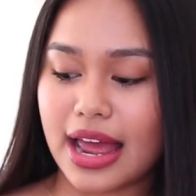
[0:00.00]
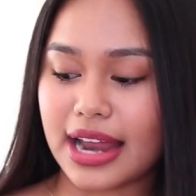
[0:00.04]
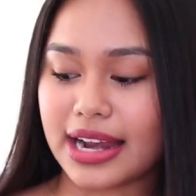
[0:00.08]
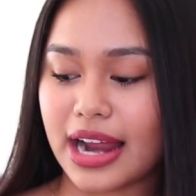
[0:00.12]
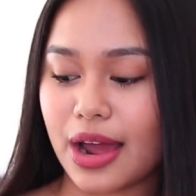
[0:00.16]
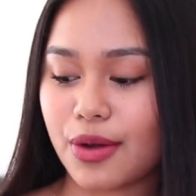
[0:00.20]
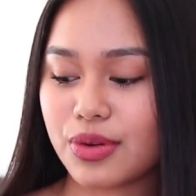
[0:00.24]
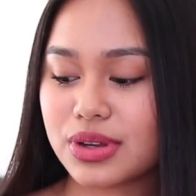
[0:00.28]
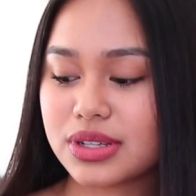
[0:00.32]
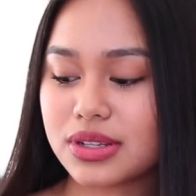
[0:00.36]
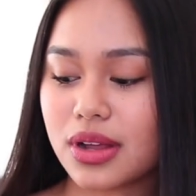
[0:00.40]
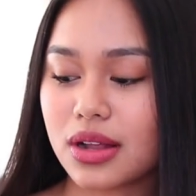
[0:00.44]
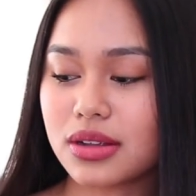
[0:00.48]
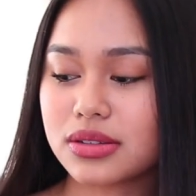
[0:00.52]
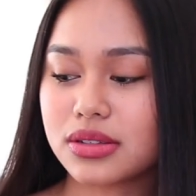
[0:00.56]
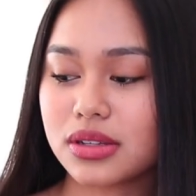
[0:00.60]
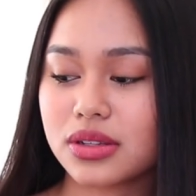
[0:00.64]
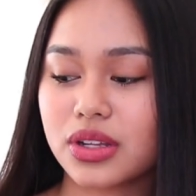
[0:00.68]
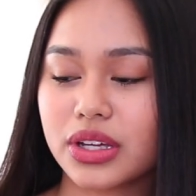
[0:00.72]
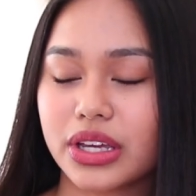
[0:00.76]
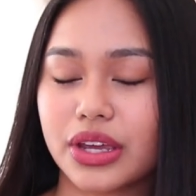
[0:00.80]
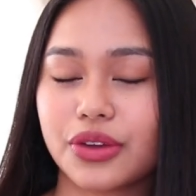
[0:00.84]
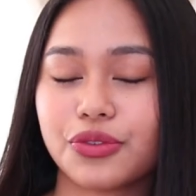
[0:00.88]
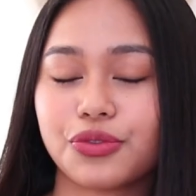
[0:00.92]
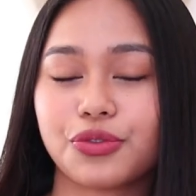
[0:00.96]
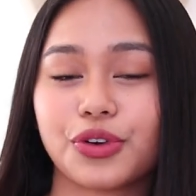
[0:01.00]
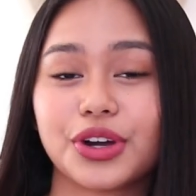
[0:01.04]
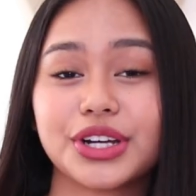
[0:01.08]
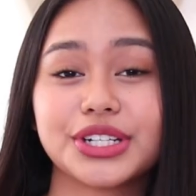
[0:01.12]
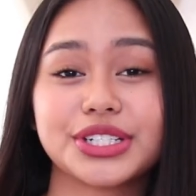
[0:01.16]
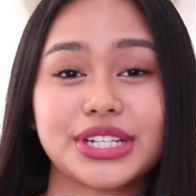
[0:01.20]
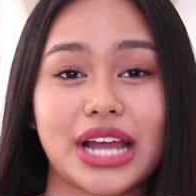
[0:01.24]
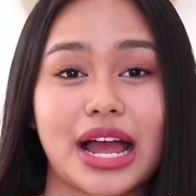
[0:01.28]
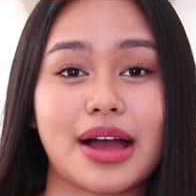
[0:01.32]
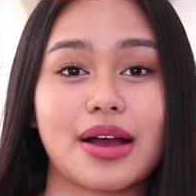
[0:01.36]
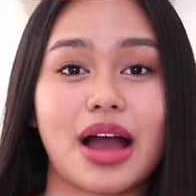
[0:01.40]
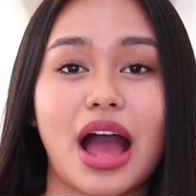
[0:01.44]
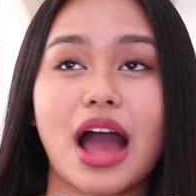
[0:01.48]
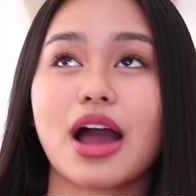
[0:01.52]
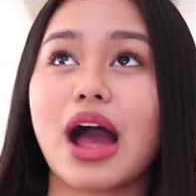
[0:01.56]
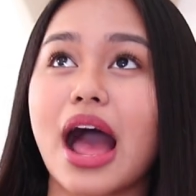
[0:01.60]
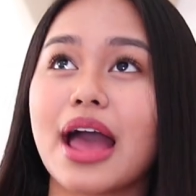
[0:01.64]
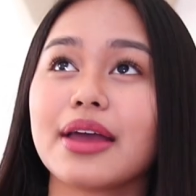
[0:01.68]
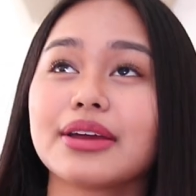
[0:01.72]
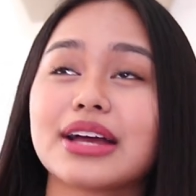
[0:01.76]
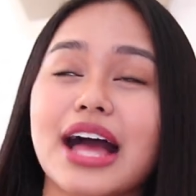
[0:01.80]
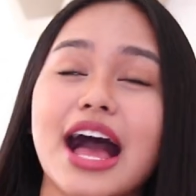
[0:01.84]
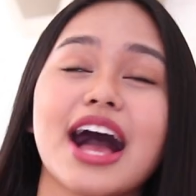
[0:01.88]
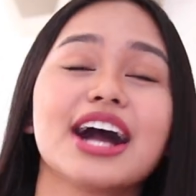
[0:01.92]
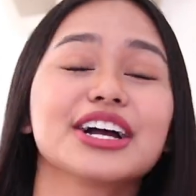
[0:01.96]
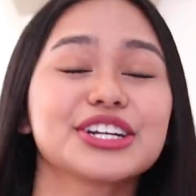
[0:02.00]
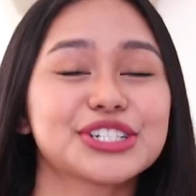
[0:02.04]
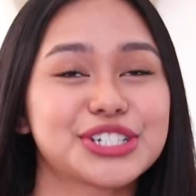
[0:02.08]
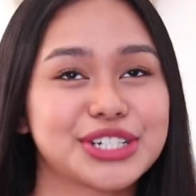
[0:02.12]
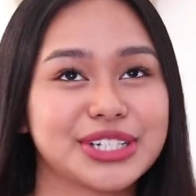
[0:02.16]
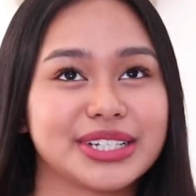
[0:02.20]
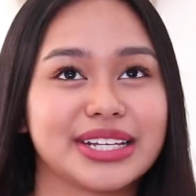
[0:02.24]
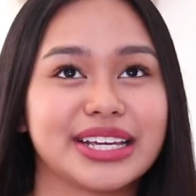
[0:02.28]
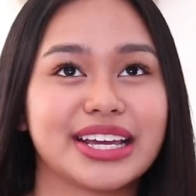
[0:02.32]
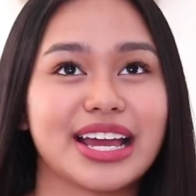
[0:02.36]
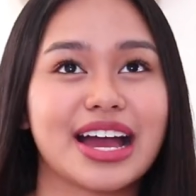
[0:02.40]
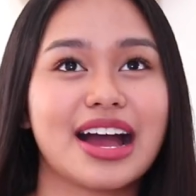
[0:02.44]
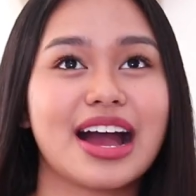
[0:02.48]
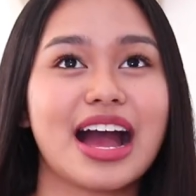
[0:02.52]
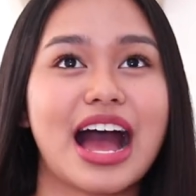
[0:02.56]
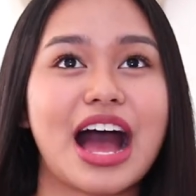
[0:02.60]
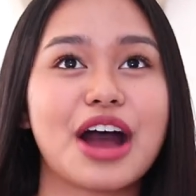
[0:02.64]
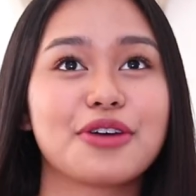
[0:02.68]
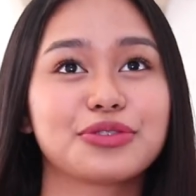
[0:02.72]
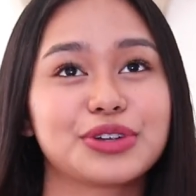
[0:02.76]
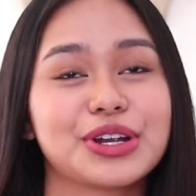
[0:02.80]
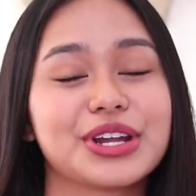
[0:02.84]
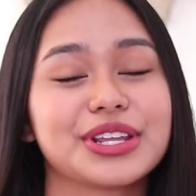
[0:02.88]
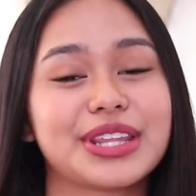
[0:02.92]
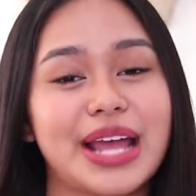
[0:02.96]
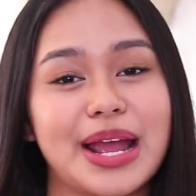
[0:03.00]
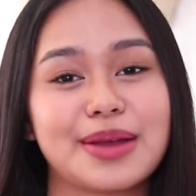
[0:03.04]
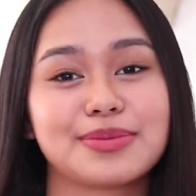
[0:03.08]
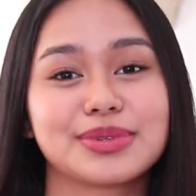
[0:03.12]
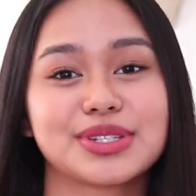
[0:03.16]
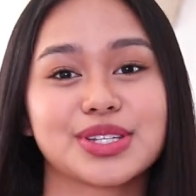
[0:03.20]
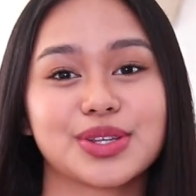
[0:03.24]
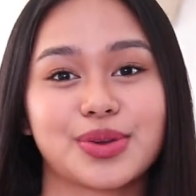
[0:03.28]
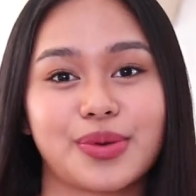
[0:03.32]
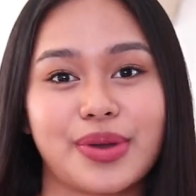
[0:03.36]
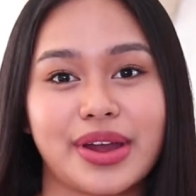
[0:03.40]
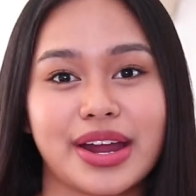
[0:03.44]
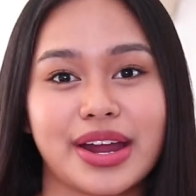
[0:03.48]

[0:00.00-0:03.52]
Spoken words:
And I was also looking for after Times